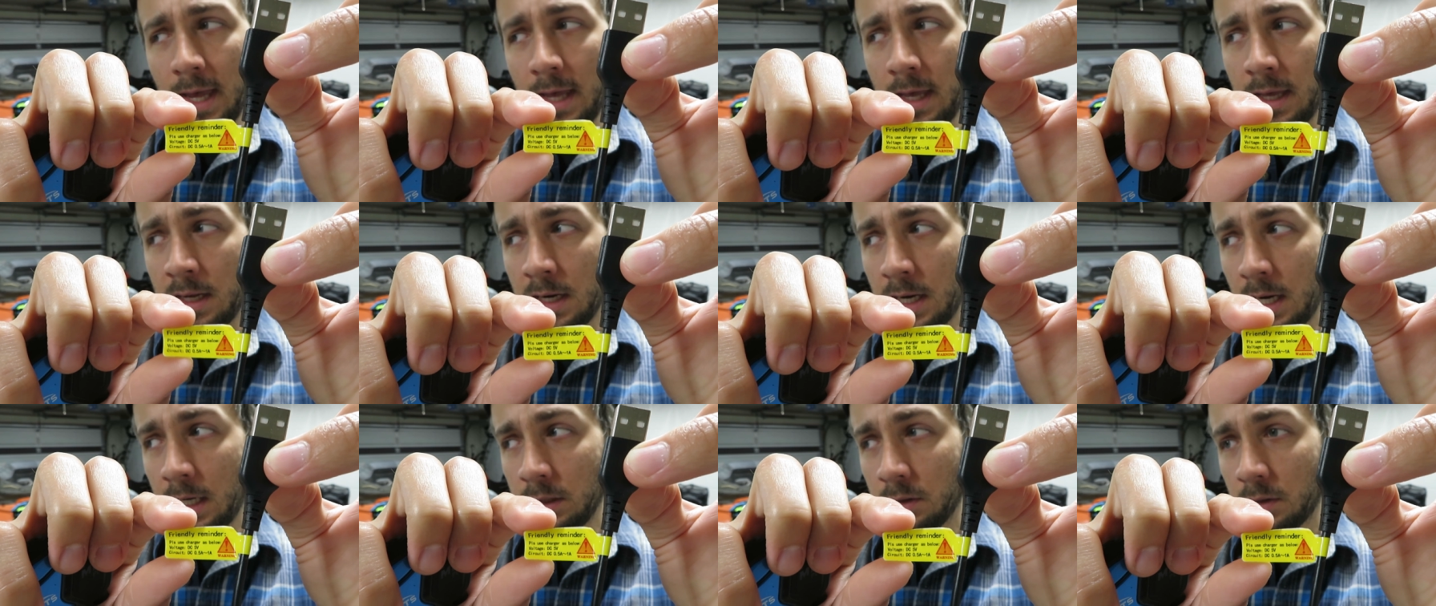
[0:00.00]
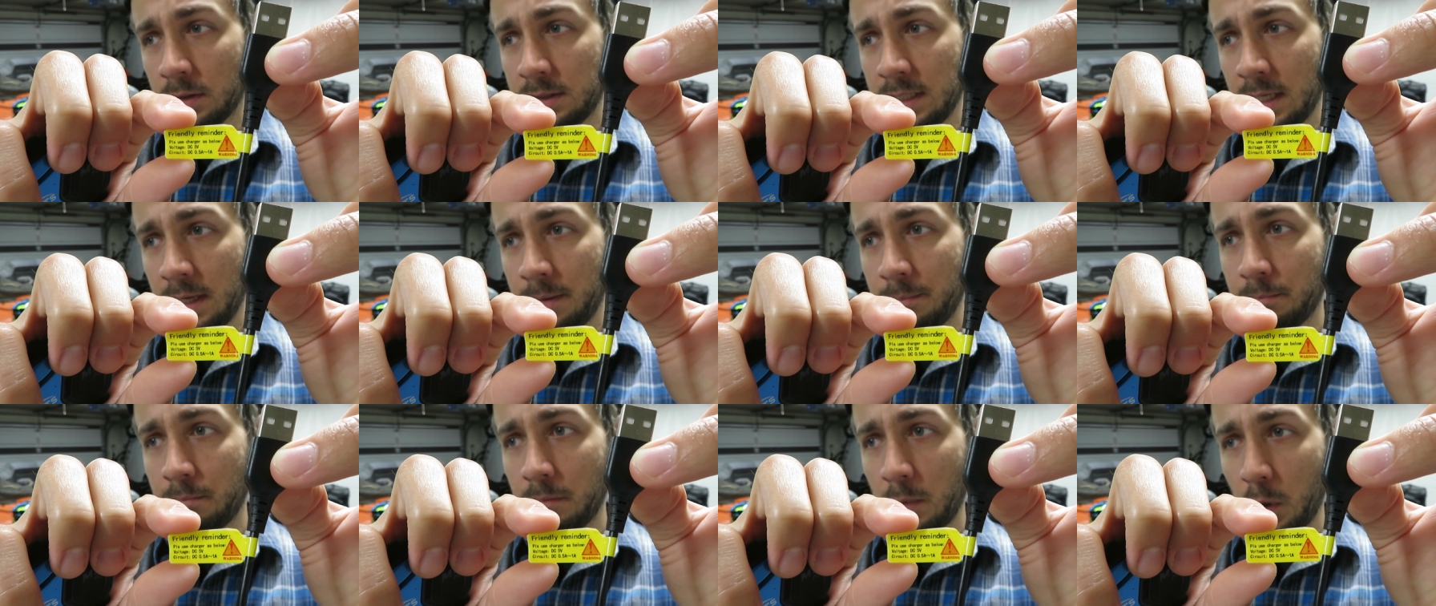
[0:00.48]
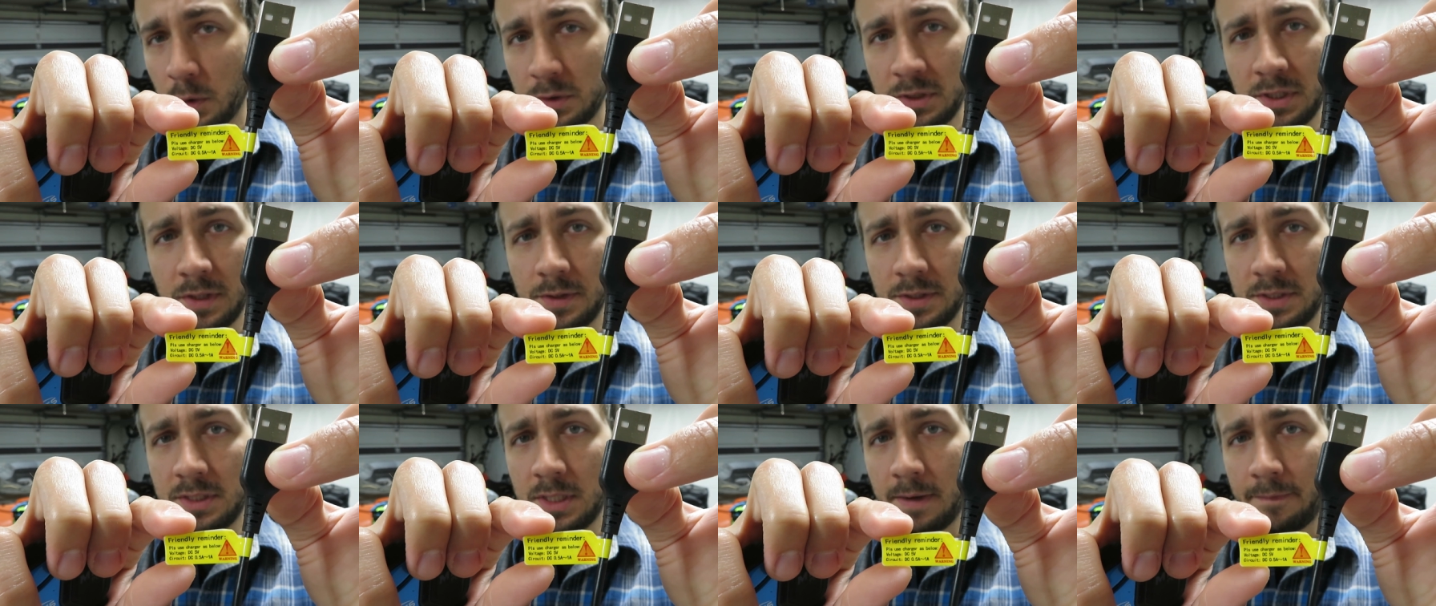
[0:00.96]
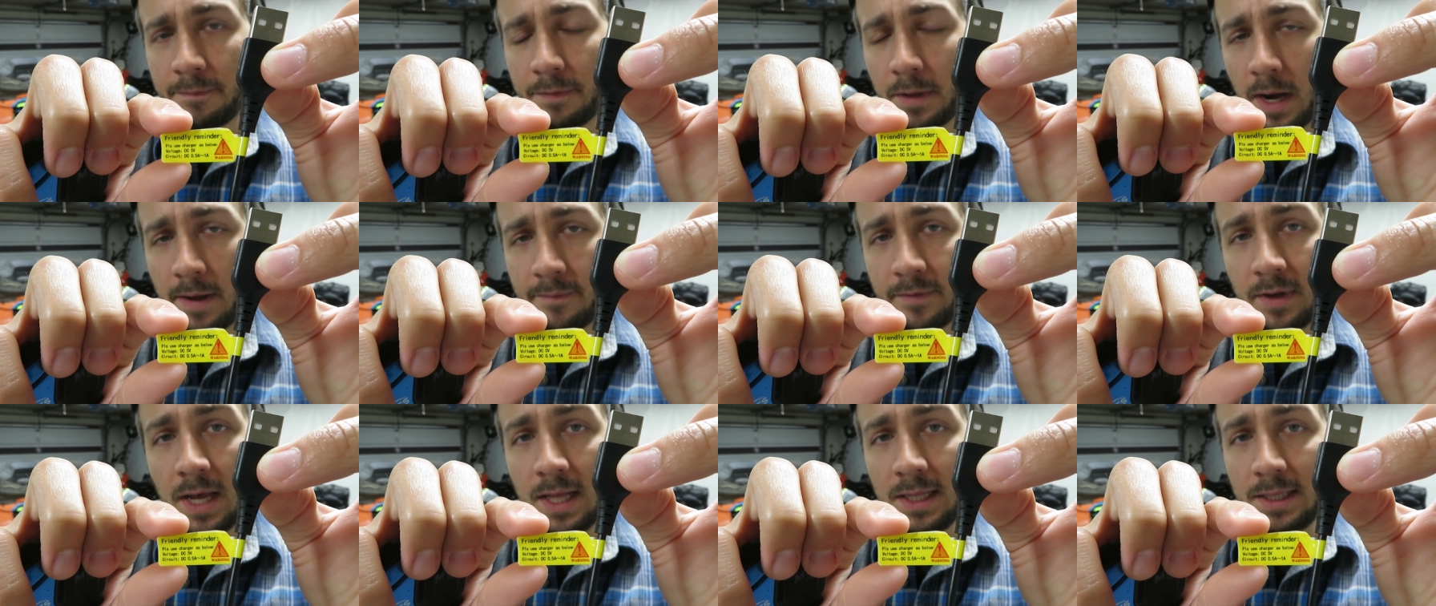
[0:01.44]
And I looked at most of the stuff
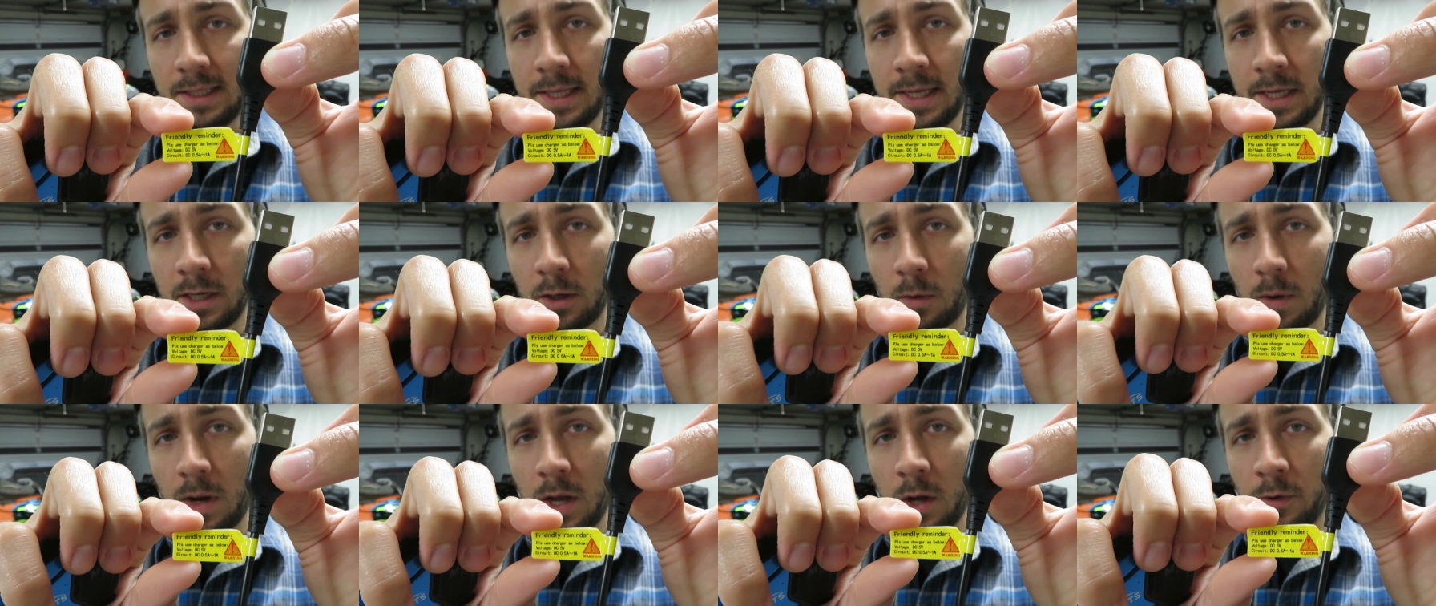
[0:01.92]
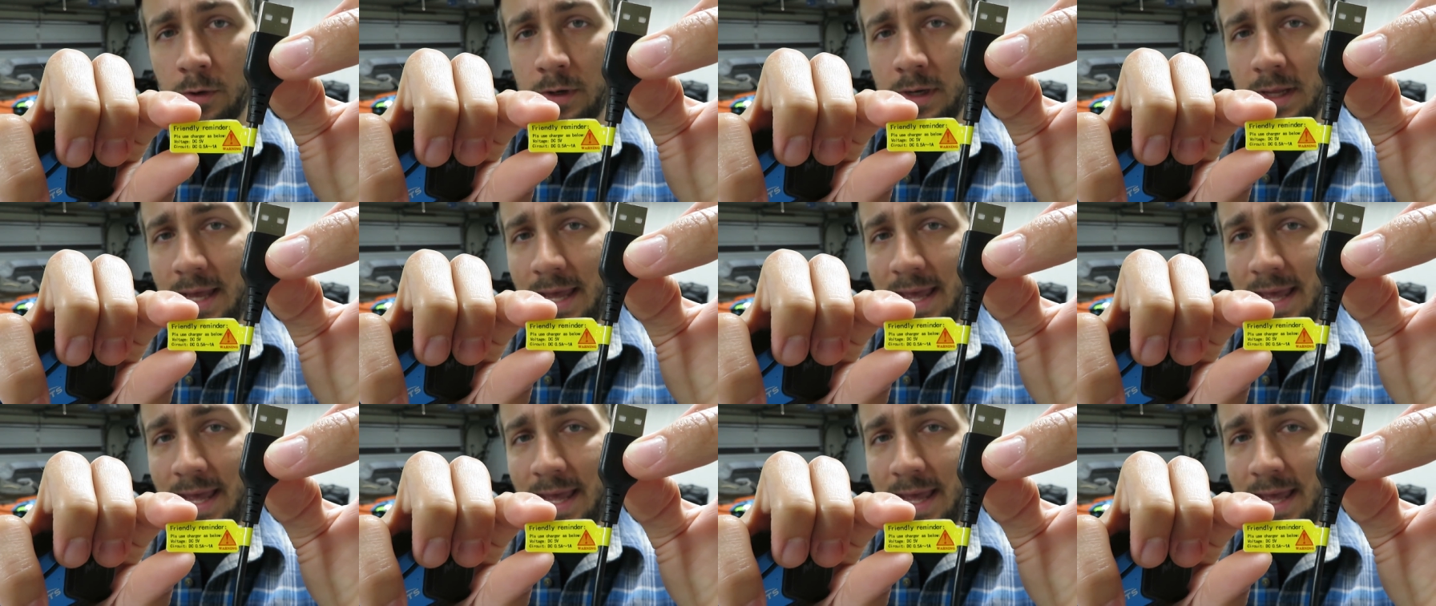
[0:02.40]
that I've got laying around,